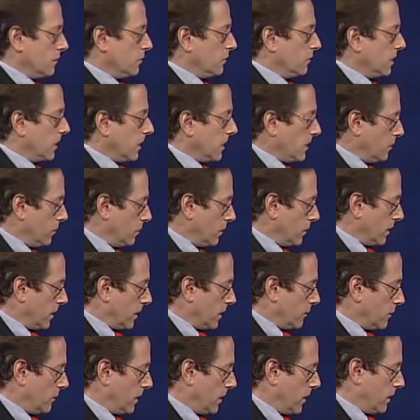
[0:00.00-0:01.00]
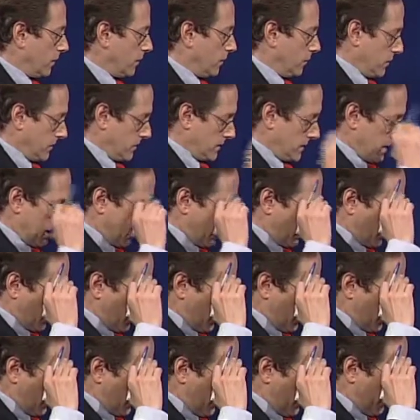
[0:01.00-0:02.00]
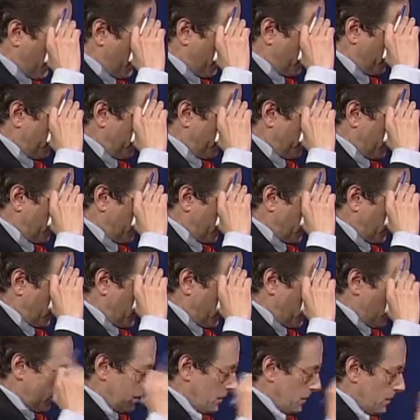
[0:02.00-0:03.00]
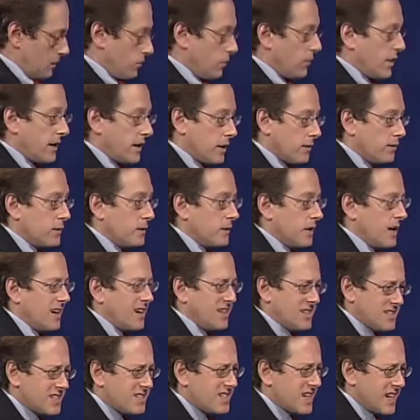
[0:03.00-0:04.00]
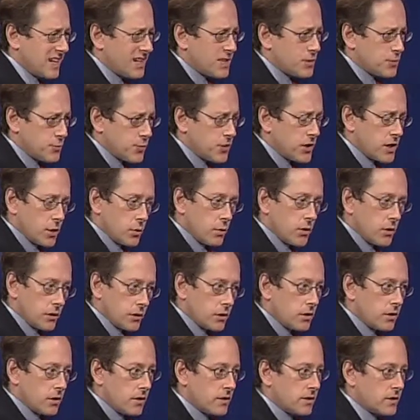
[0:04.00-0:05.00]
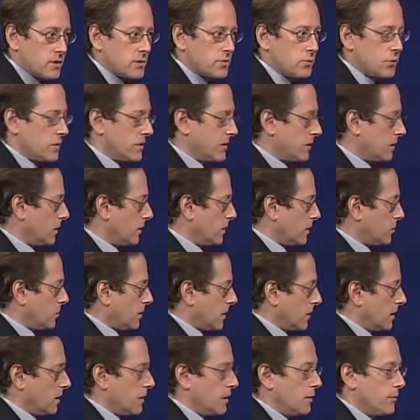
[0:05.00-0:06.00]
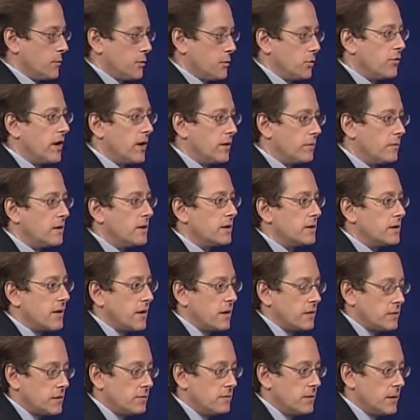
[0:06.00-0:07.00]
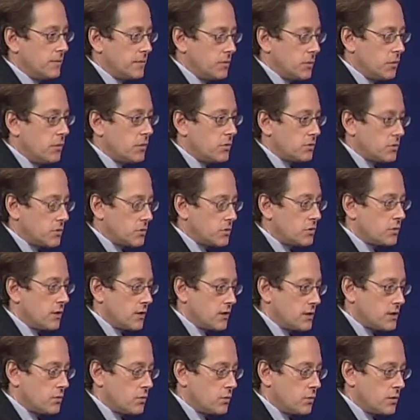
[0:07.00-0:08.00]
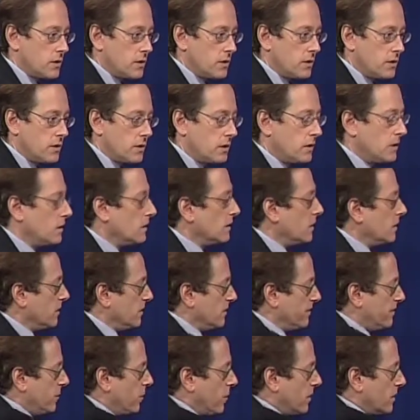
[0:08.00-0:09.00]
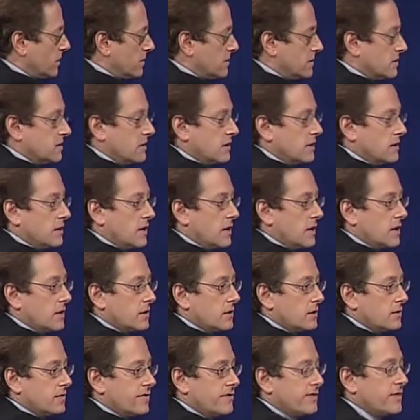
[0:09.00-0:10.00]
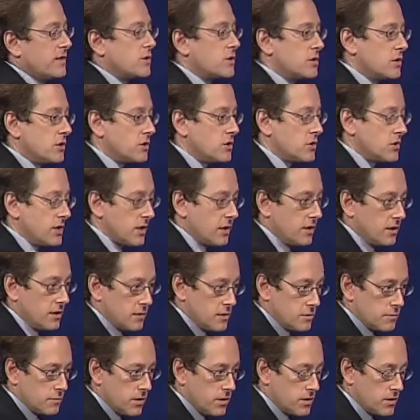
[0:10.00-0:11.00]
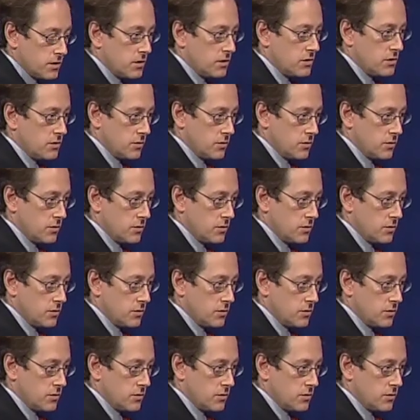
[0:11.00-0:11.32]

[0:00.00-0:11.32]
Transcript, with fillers: what I what I read was that um, the recommend and it's and it's pretty well known at this point that you try and keep your red meat down to maybe once or twice a week. Focus in on fish and chicken as much as